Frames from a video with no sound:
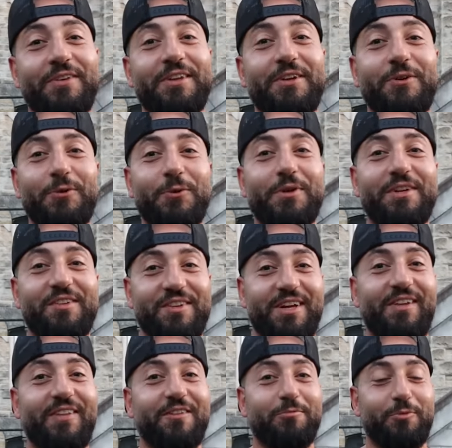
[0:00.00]
really cool inside
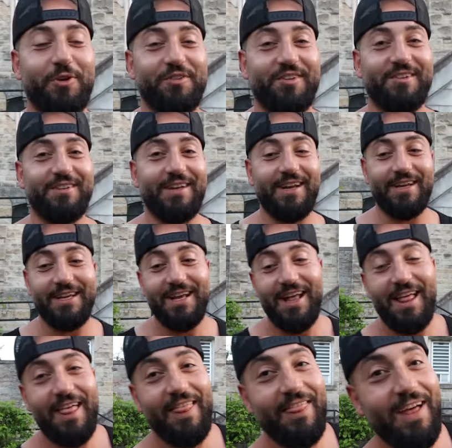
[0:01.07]
of this prison today.
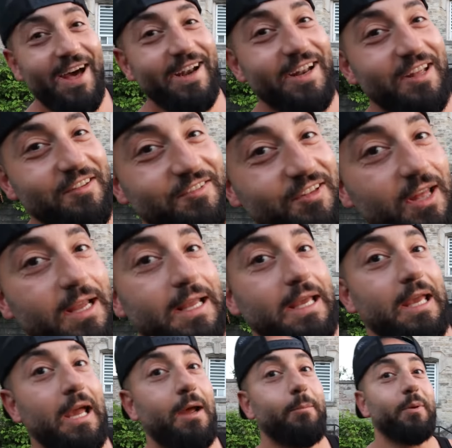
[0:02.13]
That is
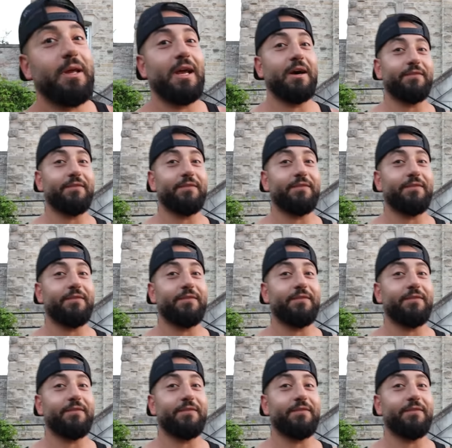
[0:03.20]
camping